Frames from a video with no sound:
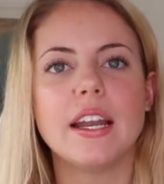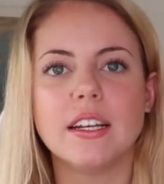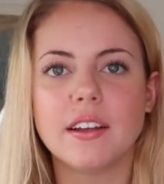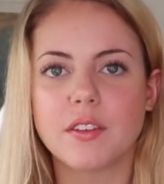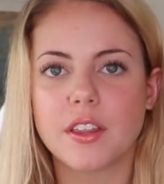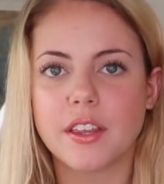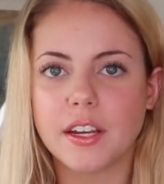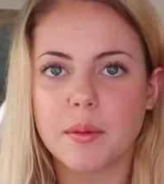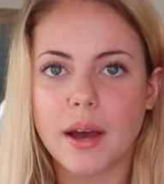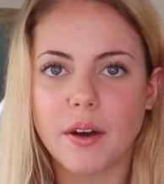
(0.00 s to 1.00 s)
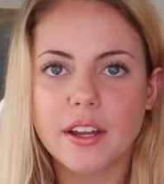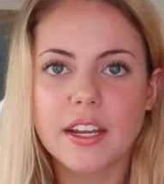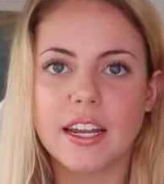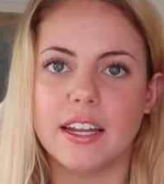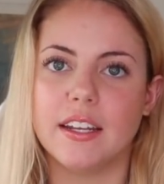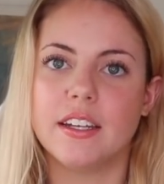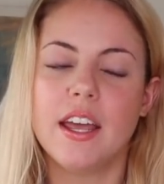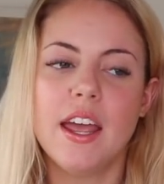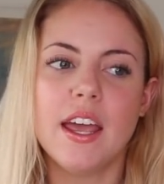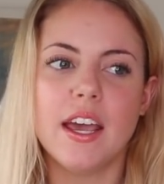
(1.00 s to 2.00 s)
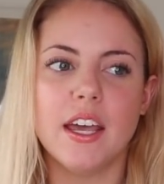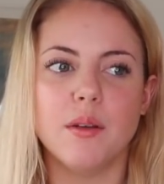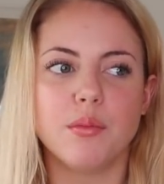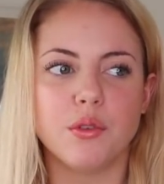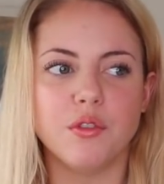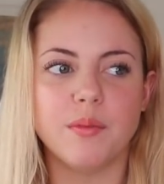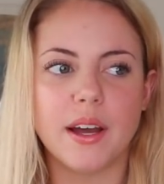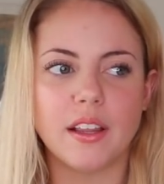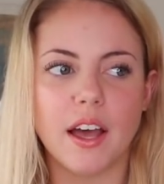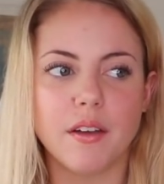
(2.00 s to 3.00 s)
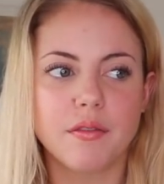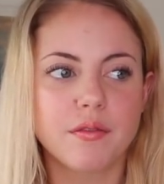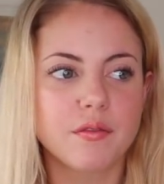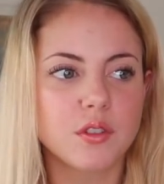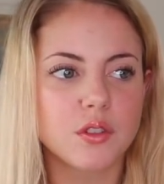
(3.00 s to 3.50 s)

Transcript: I didn't have to think about it, and it improved my life